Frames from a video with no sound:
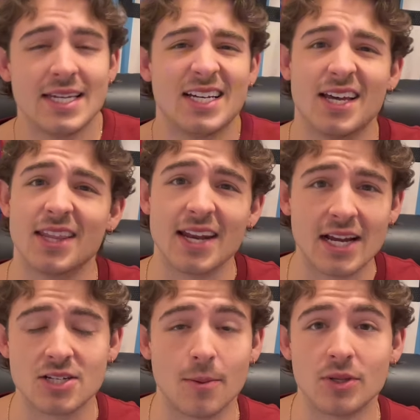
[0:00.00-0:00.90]
in the next
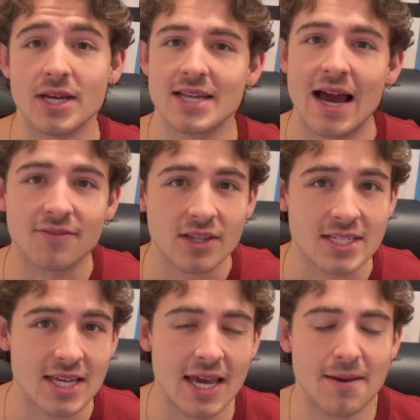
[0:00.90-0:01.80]
couple days after this
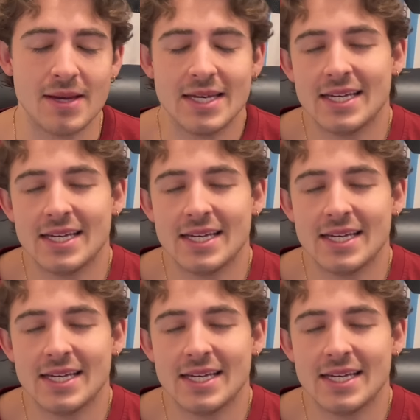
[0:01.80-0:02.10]
game.